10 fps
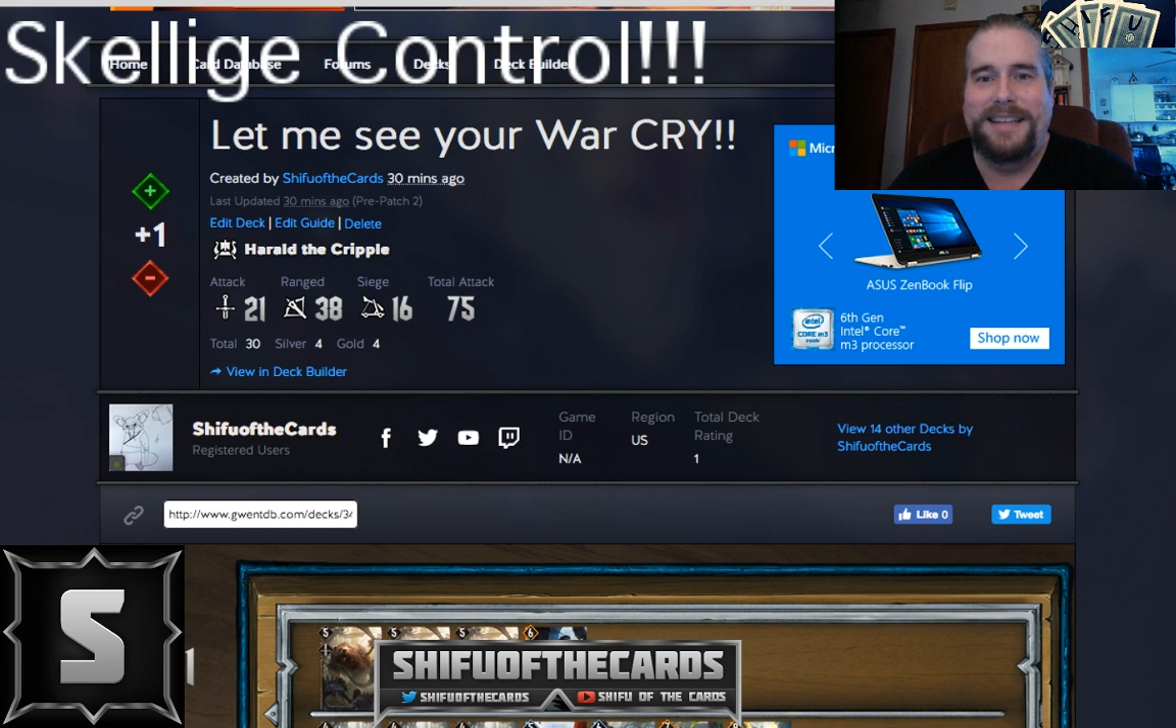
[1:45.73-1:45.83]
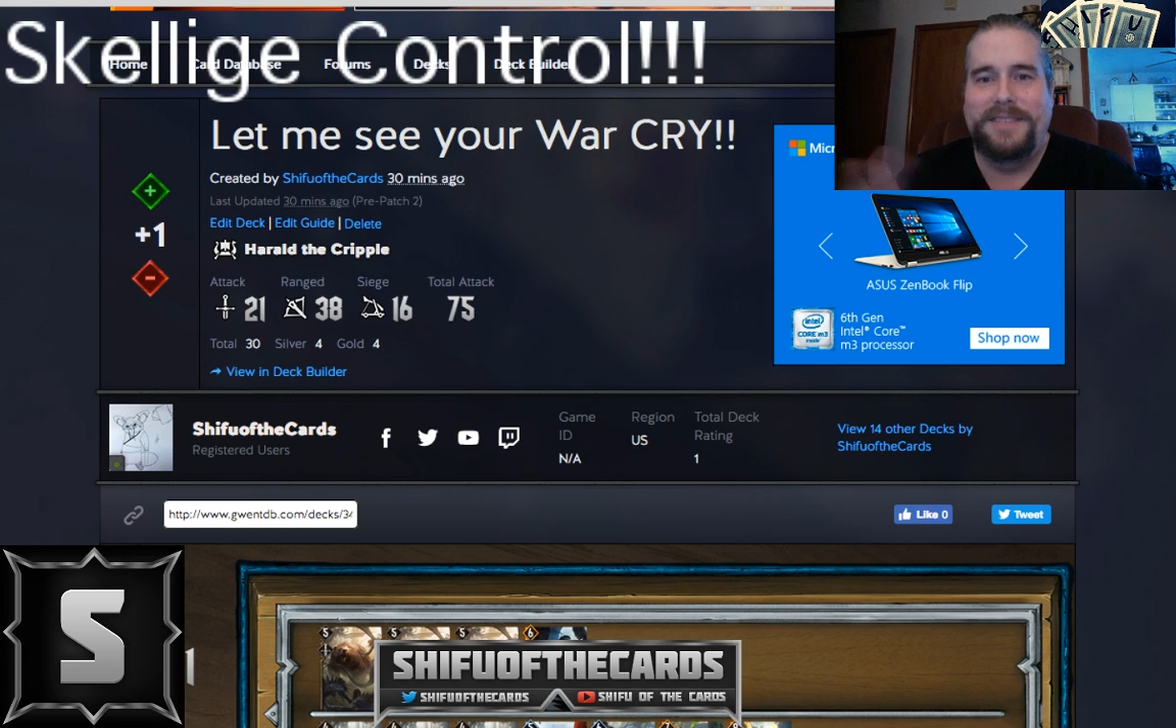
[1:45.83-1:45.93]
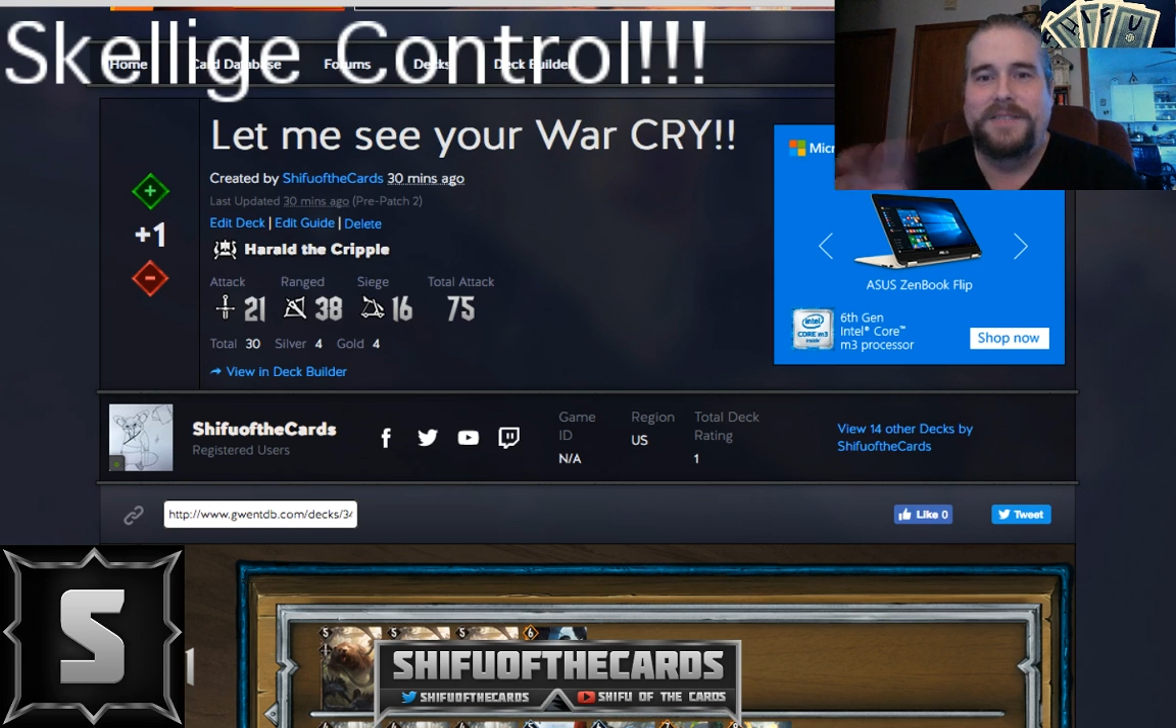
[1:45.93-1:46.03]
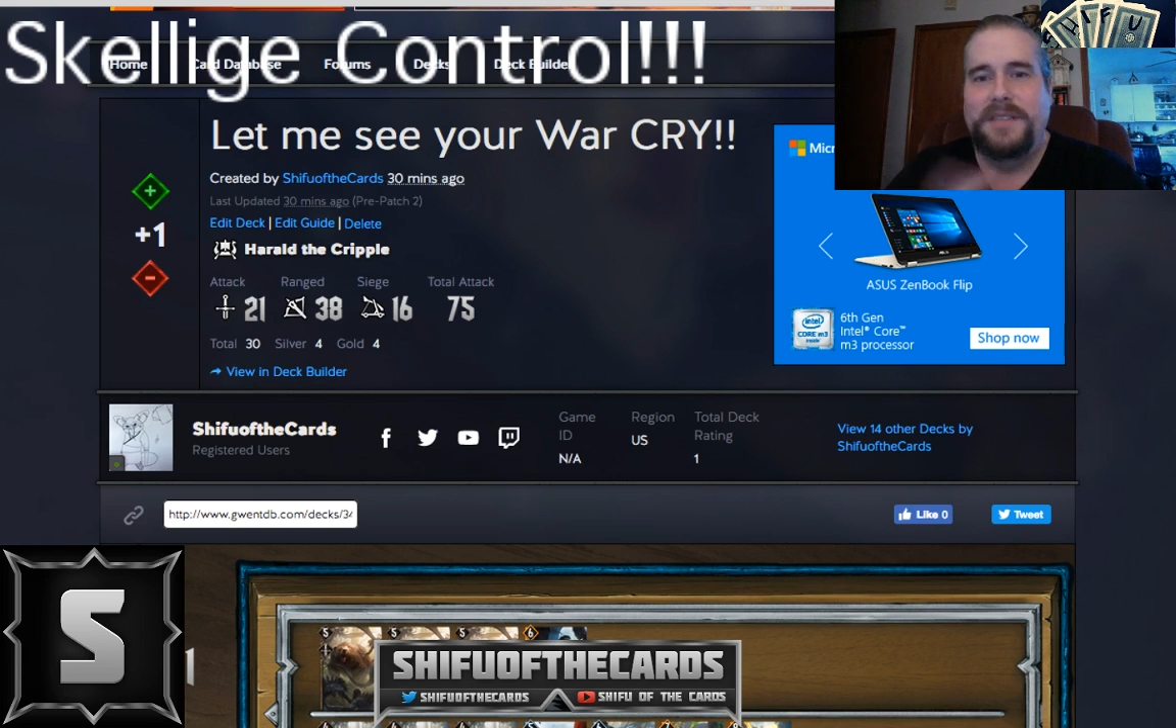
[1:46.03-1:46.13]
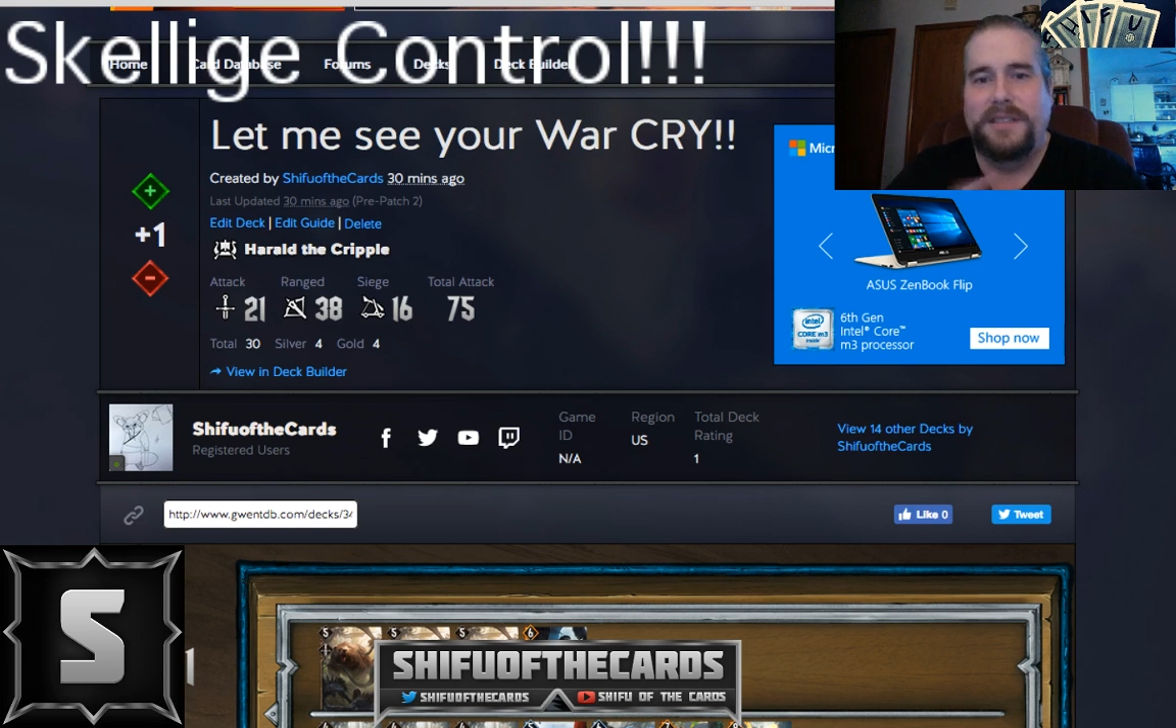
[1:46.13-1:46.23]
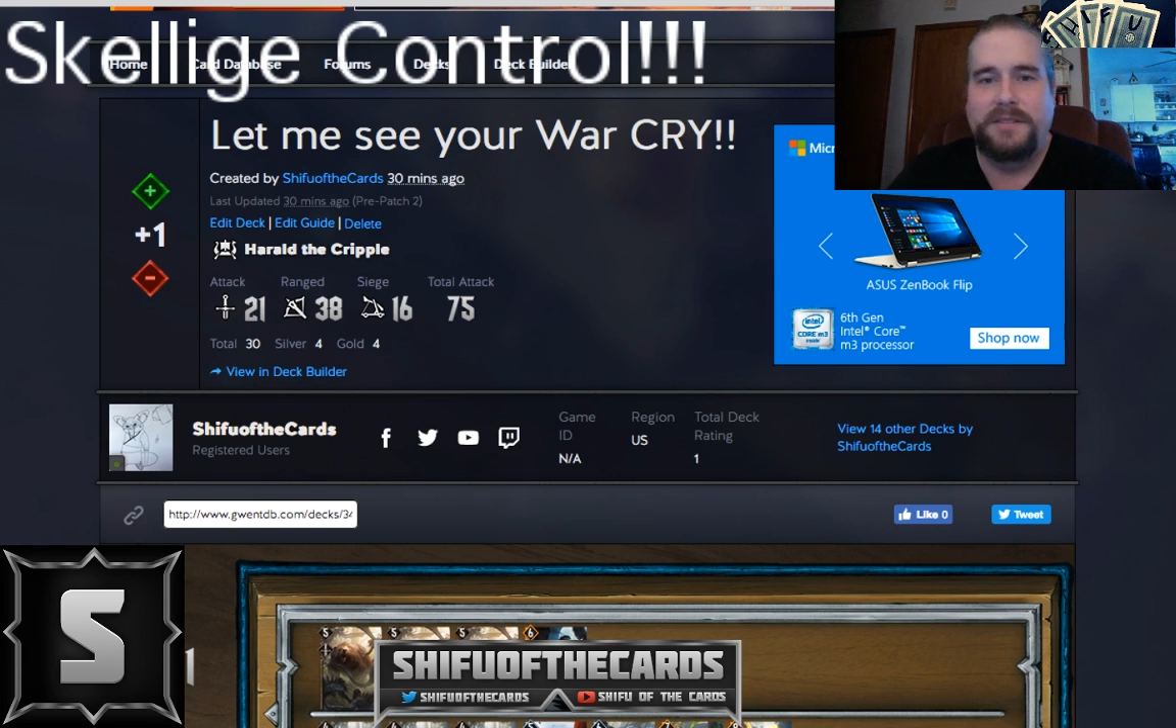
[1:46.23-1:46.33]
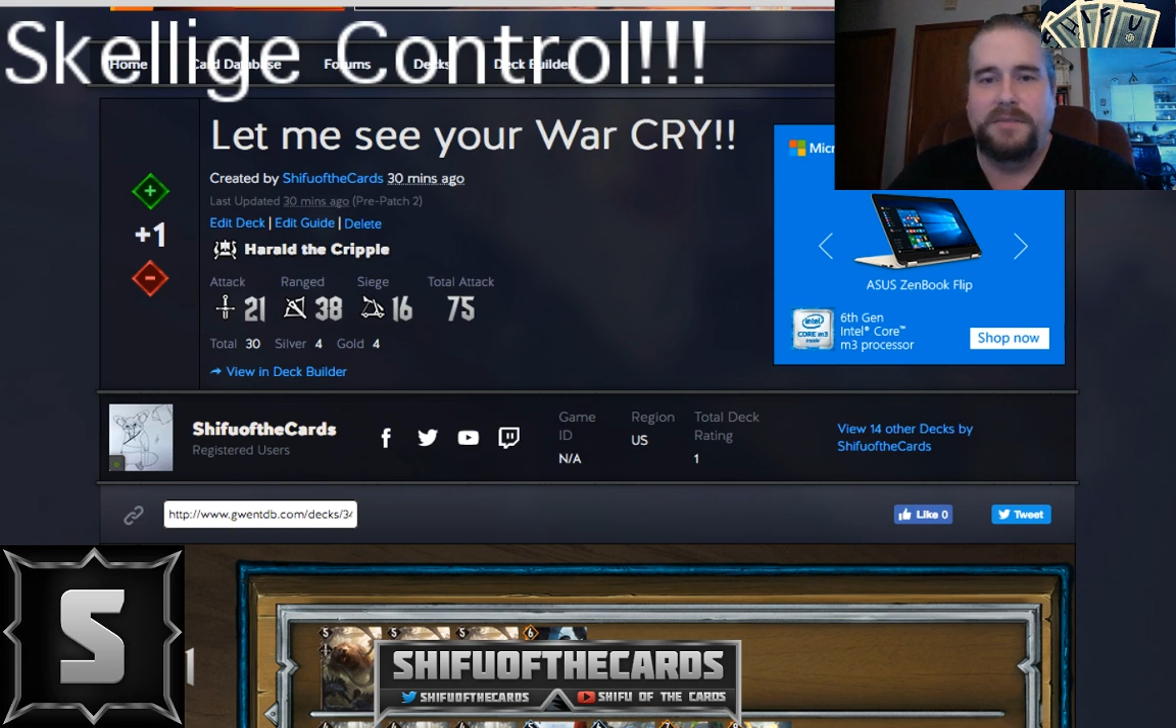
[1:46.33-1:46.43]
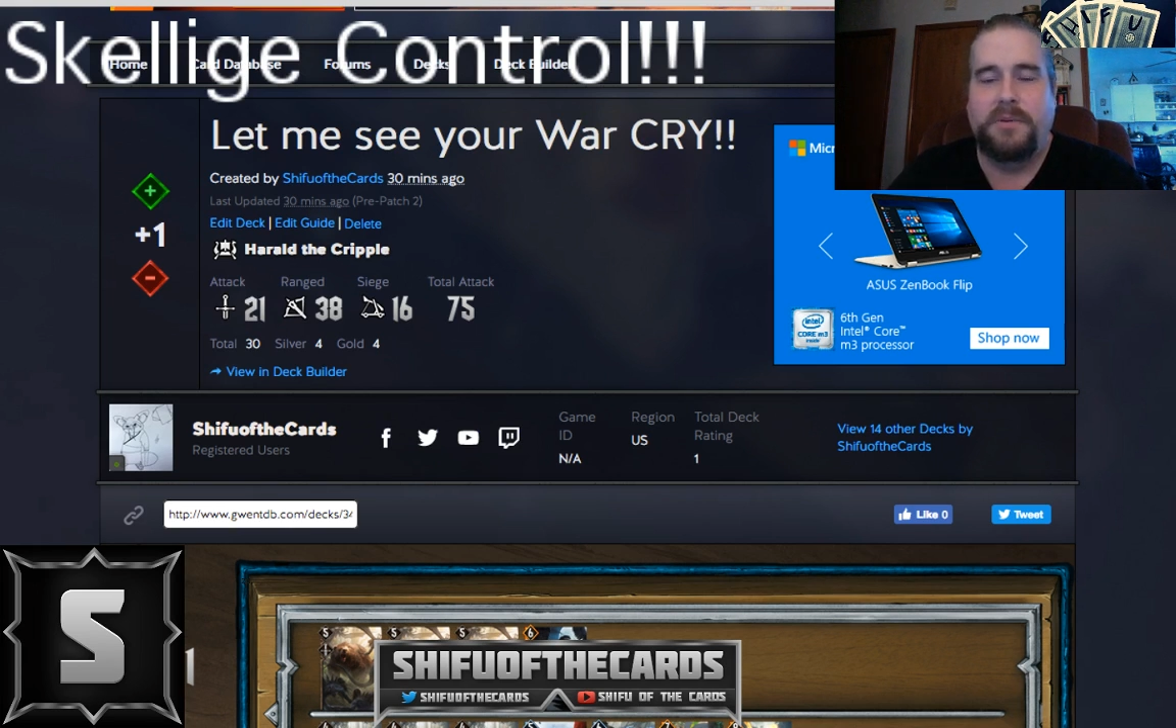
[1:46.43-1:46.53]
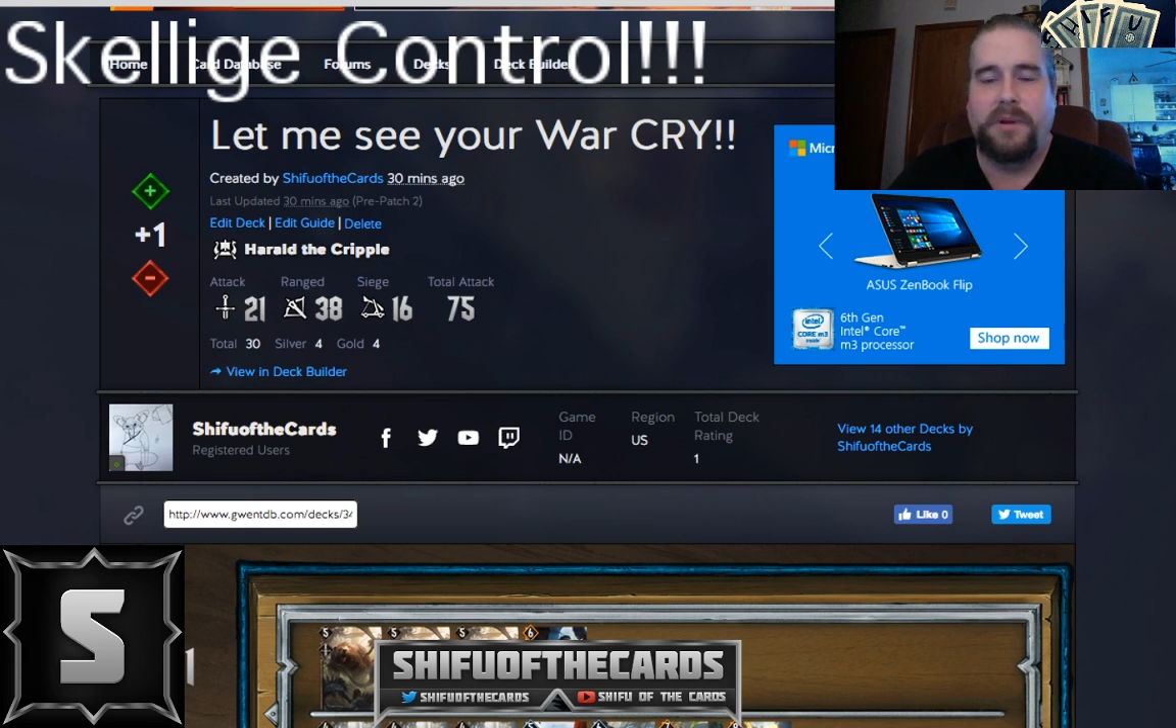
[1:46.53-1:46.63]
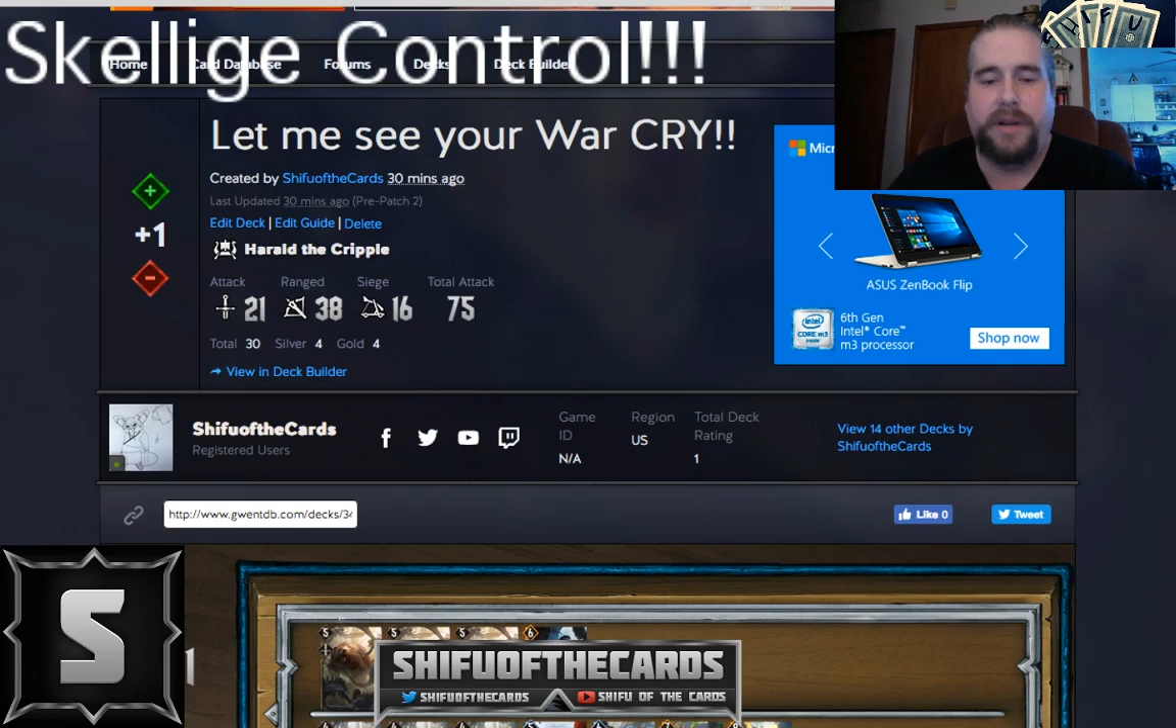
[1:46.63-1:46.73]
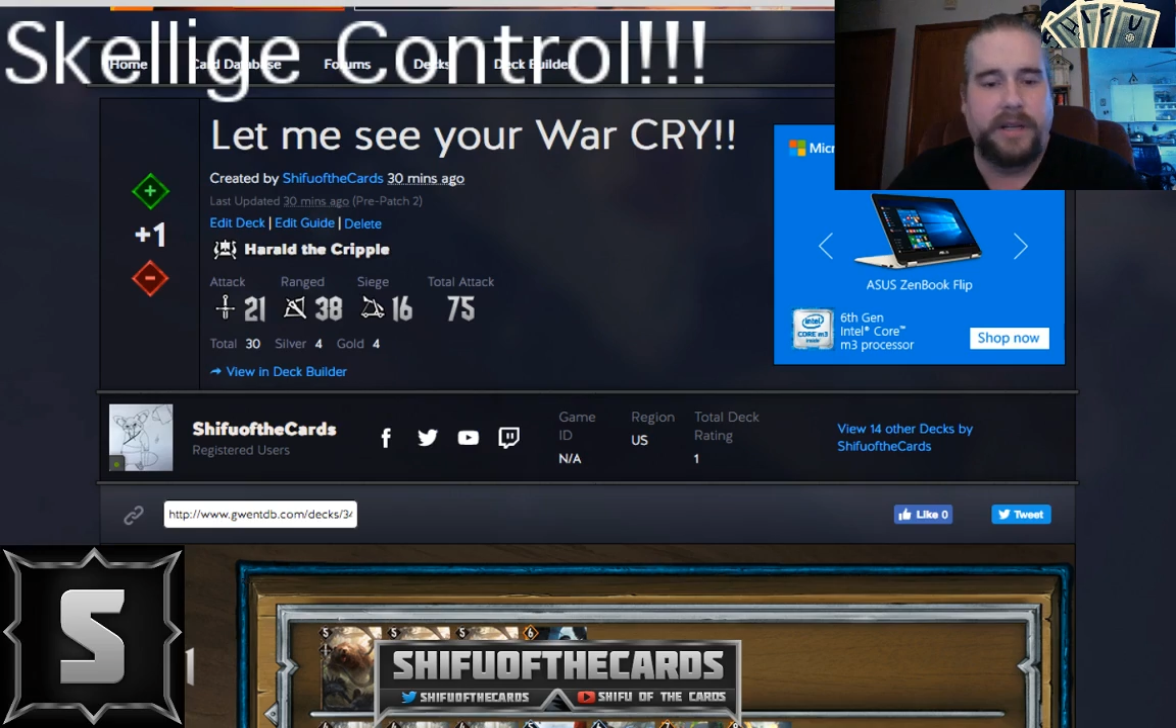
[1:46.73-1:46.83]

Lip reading: It's working a